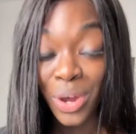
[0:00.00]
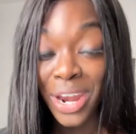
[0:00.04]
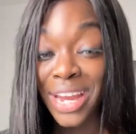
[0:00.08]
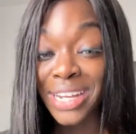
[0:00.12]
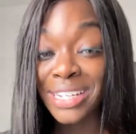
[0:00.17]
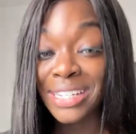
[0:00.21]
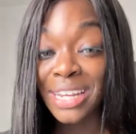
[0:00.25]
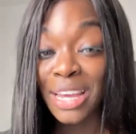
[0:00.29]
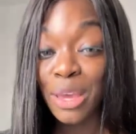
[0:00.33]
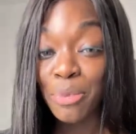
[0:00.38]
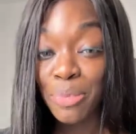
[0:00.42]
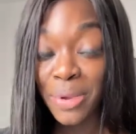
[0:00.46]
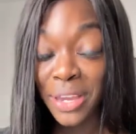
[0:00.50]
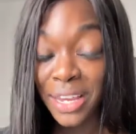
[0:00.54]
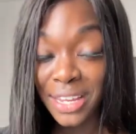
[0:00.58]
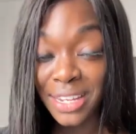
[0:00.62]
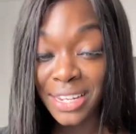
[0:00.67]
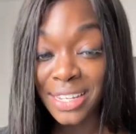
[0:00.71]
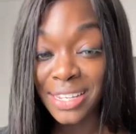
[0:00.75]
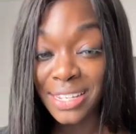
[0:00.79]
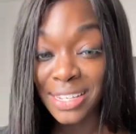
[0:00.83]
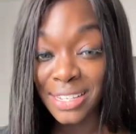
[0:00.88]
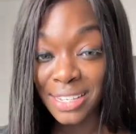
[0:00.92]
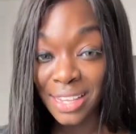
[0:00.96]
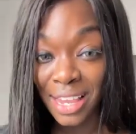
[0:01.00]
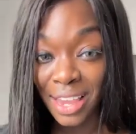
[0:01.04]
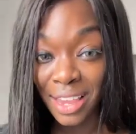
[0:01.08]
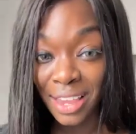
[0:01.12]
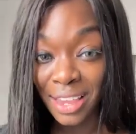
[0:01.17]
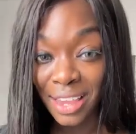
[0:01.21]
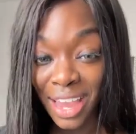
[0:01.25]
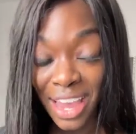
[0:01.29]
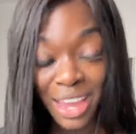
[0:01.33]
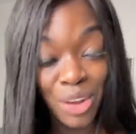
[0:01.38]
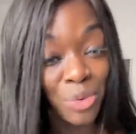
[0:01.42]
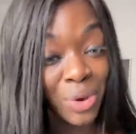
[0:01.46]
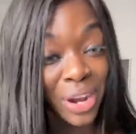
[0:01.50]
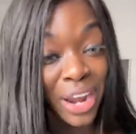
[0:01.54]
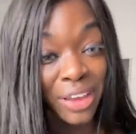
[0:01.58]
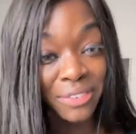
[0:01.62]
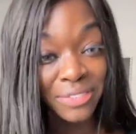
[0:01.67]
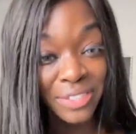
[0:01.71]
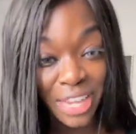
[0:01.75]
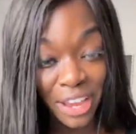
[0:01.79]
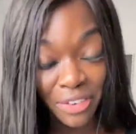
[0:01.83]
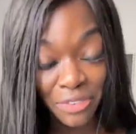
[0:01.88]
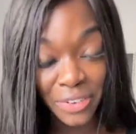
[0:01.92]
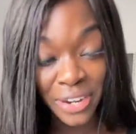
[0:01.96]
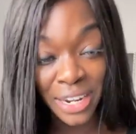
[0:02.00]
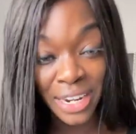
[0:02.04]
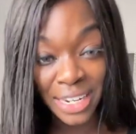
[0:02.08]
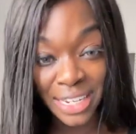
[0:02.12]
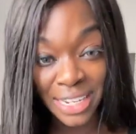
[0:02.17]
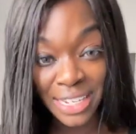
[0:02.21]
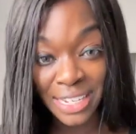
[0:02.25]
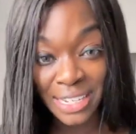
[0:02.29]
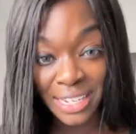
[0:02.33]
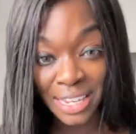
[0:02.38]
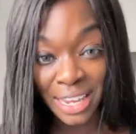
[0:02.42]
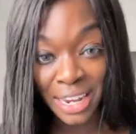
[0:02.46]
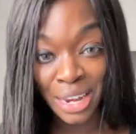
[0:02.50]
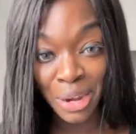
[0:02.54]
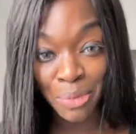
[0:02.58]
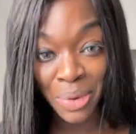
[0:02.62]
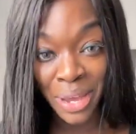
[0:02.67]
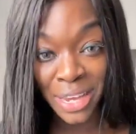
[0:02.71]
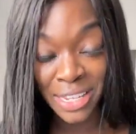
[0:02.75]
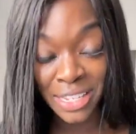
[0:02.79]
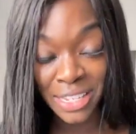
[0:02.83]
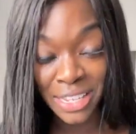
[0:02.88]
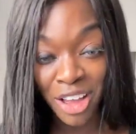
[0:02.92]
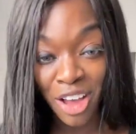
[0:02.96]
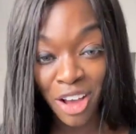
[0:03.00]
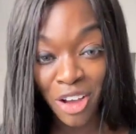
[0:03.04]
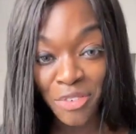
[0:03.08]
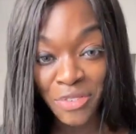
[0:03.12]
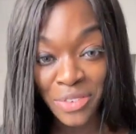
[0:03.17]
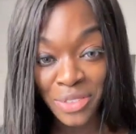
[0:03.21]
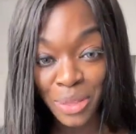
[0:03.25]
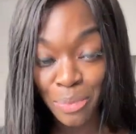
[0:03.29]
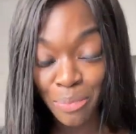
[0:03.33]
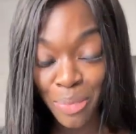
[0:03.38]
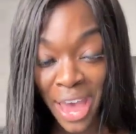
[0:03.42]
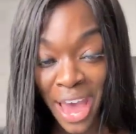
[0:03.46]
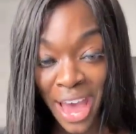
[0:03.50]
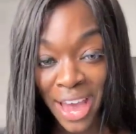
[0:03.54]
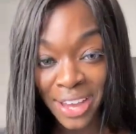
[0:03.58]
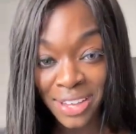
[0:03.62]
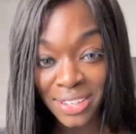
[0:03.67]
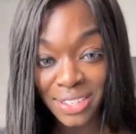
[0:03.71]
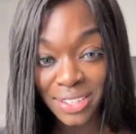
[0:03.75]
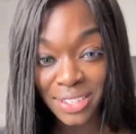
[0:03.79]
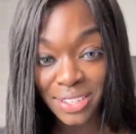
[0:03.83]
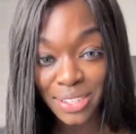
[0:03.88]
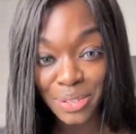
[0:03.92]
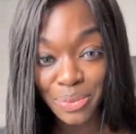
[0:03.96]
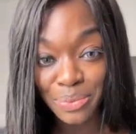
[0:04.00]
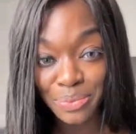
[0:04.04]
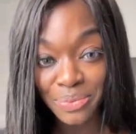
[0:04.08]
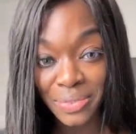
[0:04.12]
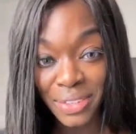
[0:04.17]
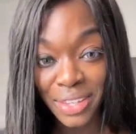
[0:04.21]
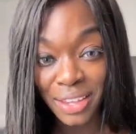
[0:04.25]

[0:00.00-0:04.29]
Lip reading: What I typically see, and what I've definitely seen in myself in the past,